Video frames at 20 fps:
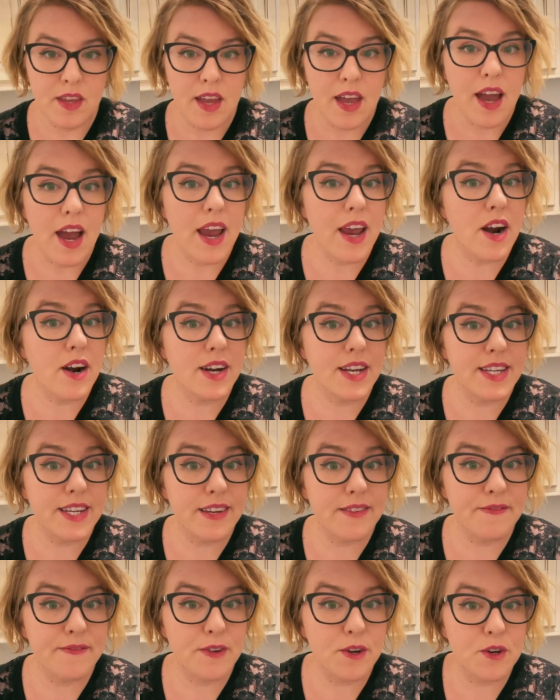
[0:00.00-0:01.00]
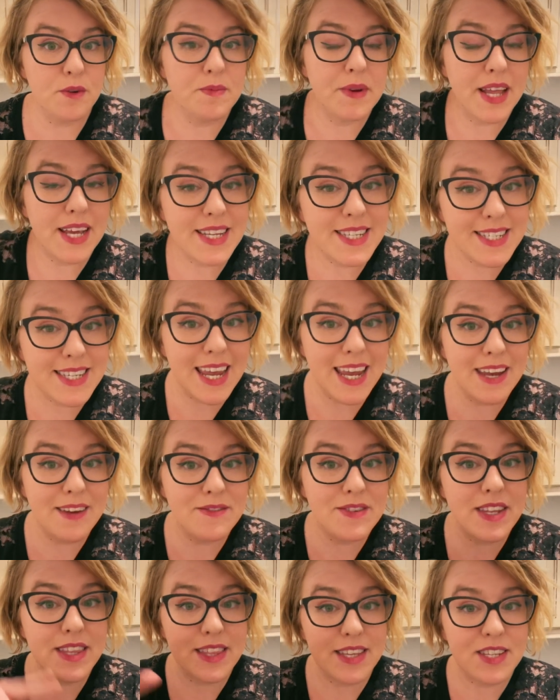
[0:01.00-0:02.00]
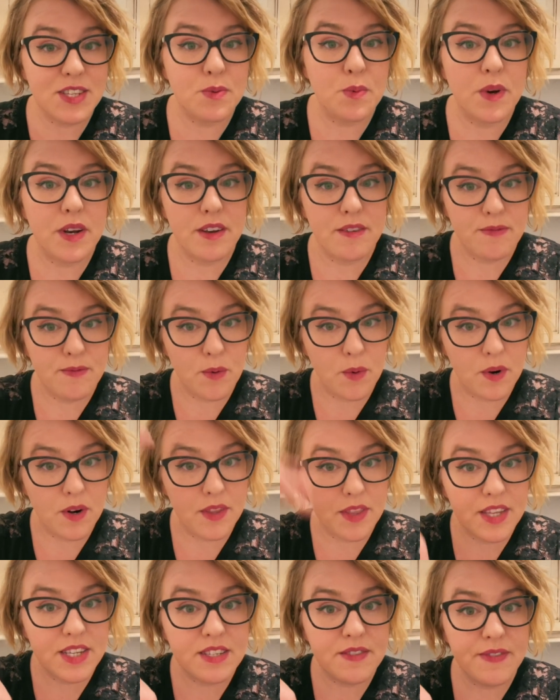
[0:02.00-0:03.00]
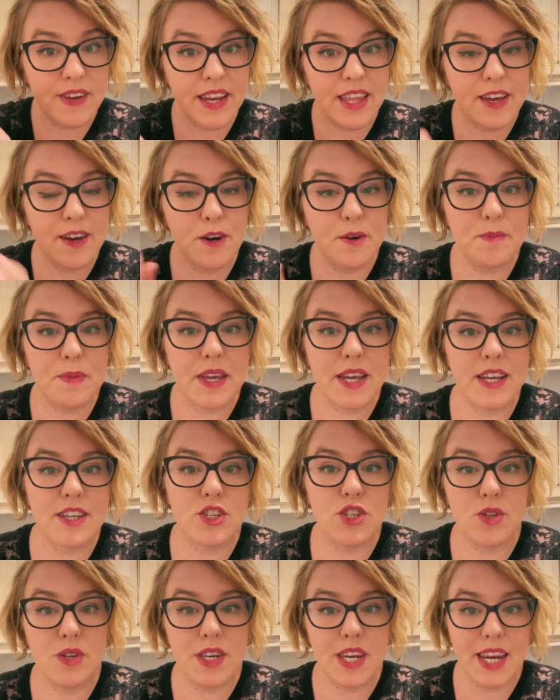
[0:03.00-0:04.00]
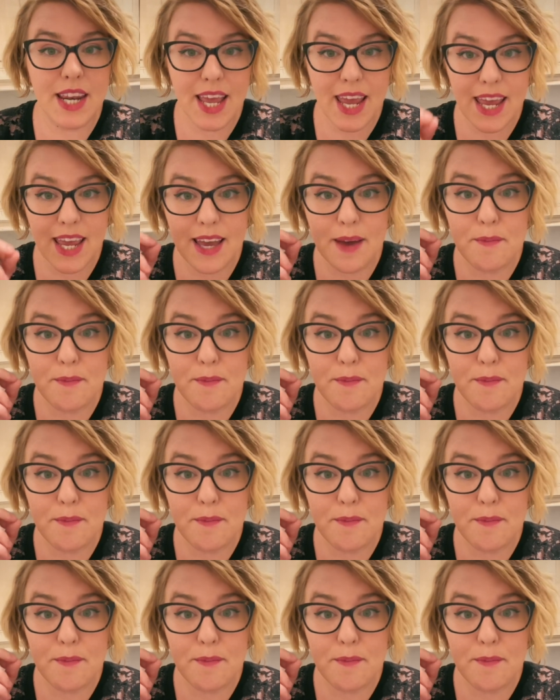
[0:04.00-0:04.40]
I already did food, but I saved this one for this video because you need a